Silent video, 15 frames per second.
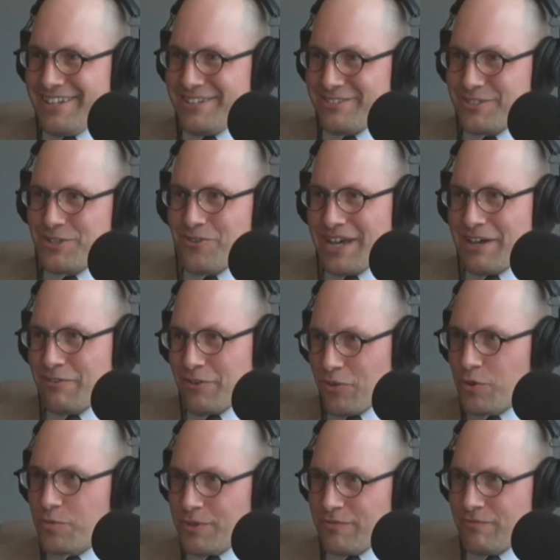So I would
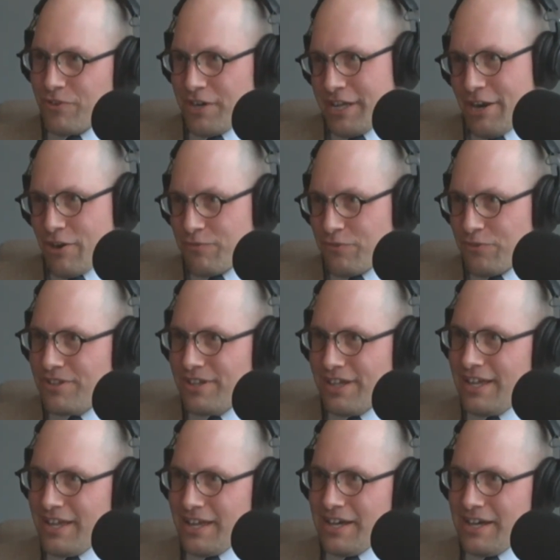always been very careful.
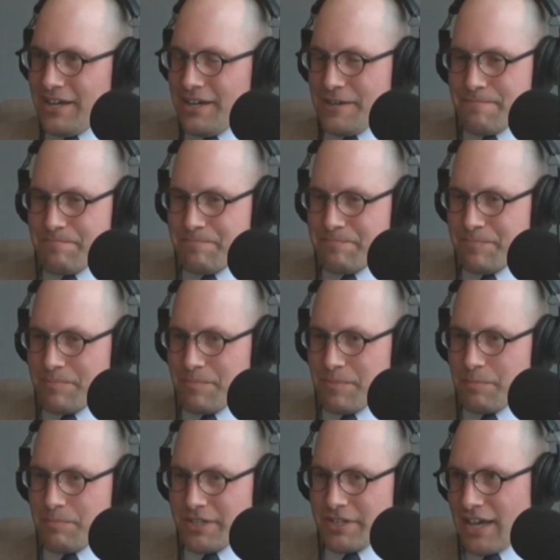
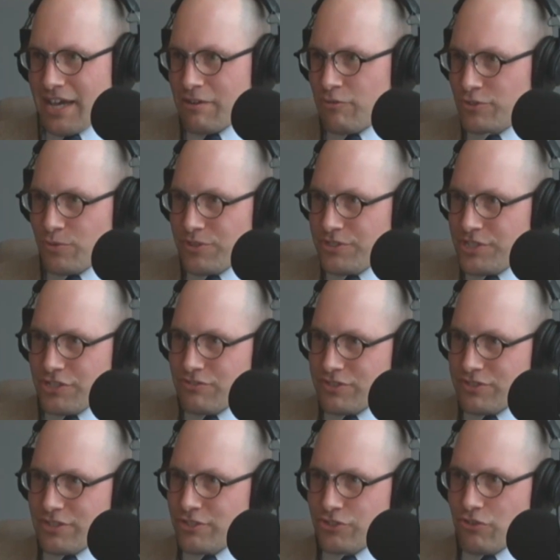But yeah, I was always
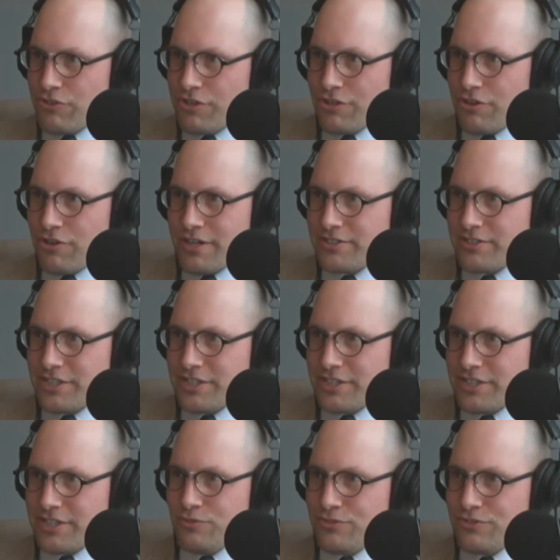interested in drawing and art as a kid
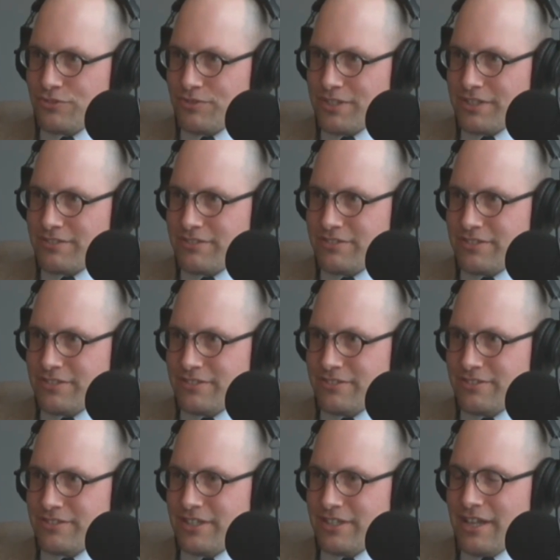too. So this
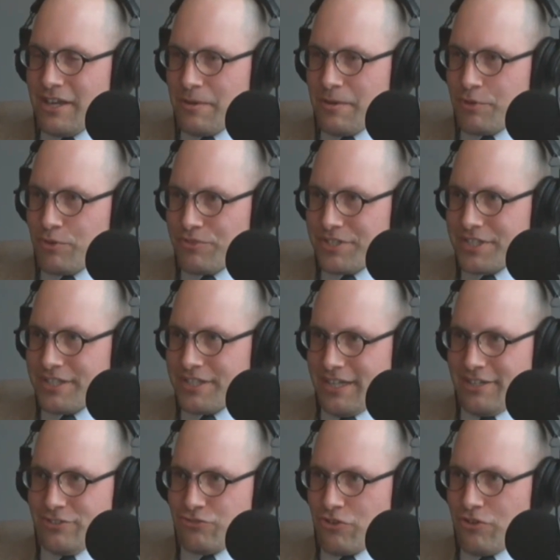is building
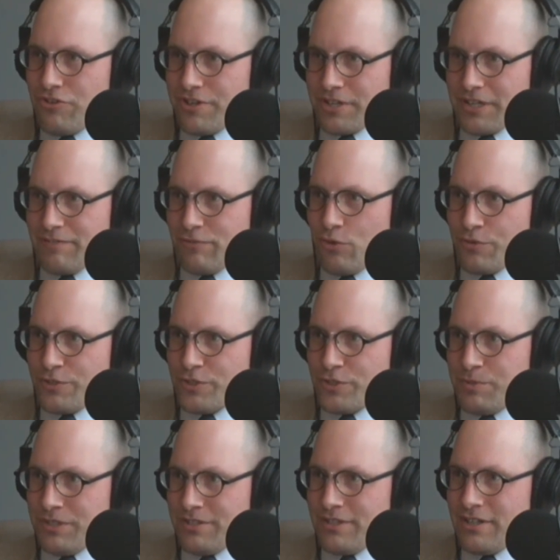and drawing have always
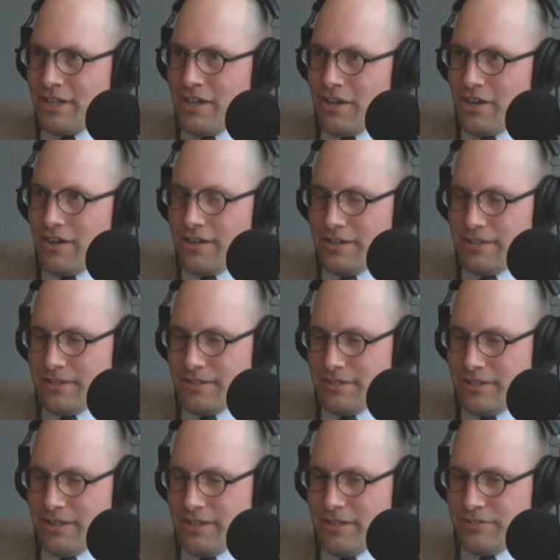been
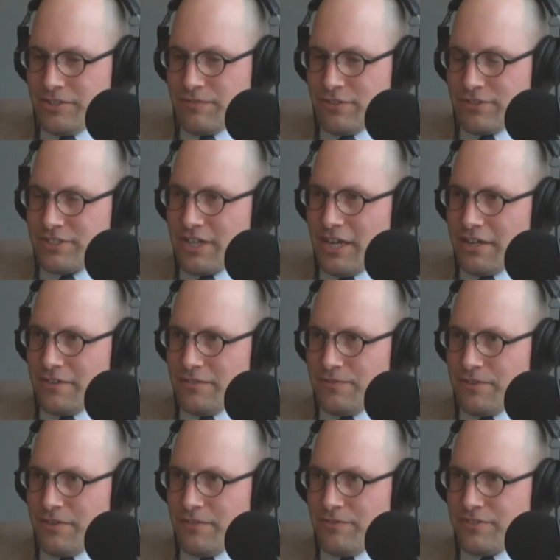a different side
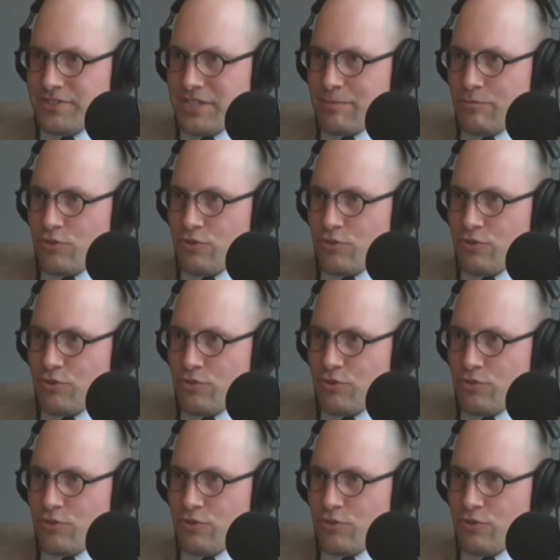of the same coin.